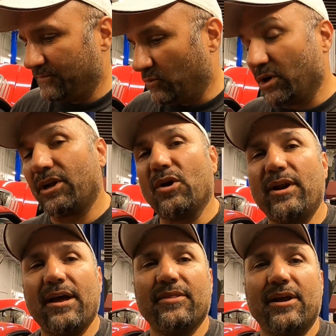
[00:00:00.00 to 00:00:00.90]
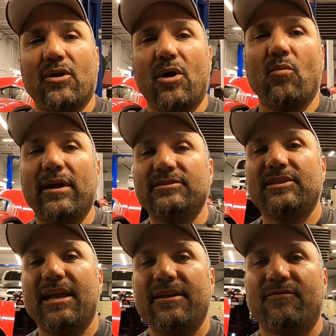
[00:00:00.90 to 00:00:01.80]
We're gonna go down there on
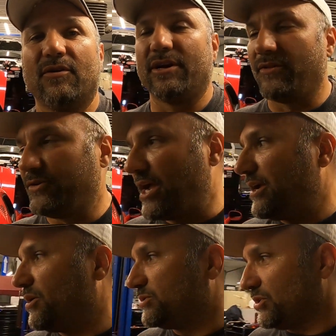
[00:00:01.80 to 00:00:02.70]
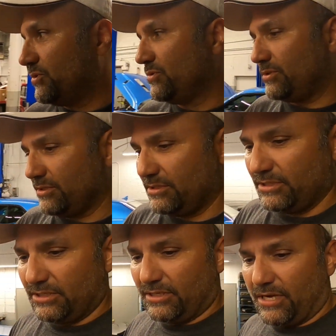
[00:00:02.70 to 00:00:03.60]
Wednesday for another dyno tune.
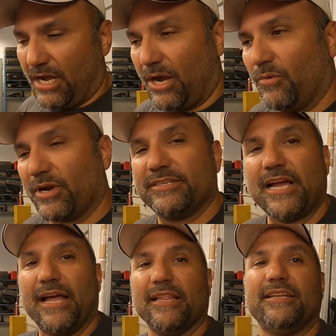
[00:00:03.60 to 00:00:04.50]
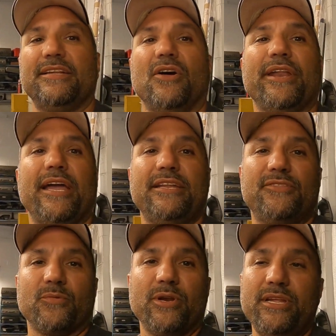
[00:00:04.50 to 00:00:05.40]
We're gonna dial it in on
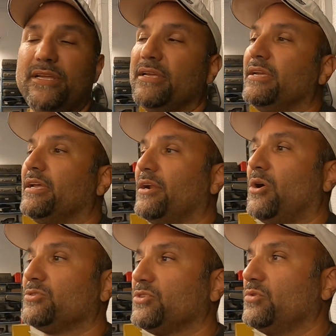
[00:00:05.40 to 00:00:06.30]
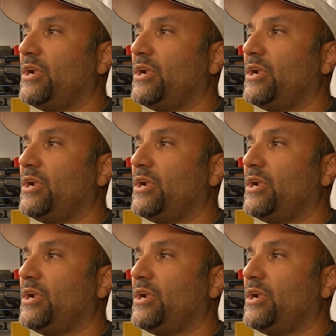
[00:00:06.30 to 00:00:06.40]
93 and also